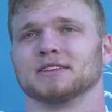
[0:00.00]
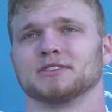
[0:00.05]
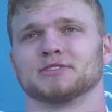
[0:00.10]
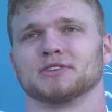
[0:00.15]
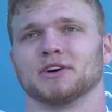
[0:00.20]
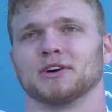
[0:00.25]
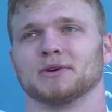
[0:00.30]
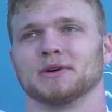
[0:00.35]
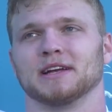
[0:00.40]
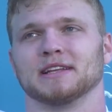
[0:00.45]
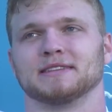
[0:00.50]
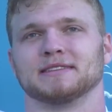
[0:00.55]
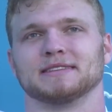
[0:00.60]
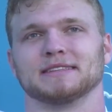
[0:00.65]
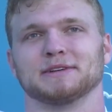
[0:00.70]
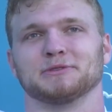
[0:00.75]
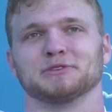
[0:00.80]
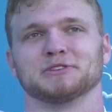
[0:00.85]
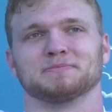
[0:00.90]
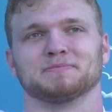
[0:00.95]
So it's
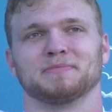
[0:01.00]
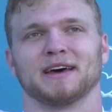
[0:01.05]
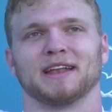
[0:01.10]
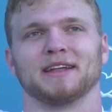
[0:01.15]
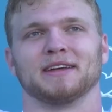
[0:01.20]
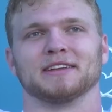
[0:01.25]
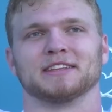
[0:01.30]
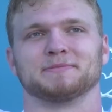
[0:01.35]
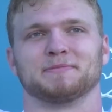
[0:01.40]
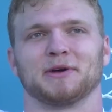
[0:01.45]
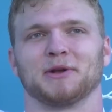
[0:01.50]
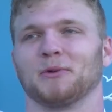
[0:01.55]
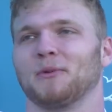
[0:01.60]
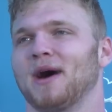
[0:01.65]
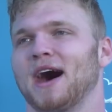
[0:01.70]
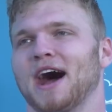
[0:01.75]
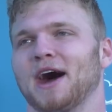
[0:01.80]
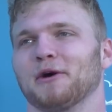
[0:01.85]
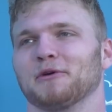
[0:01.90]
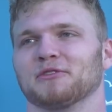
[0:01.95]
been a
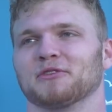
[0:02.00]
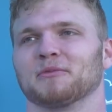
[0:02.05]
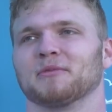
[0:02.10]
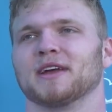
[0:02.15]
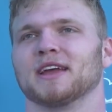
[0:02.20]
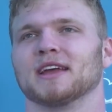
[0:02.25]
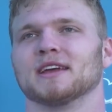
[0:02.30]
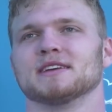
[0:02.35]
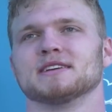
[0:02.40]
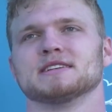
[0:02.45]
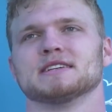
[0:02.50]
while for me,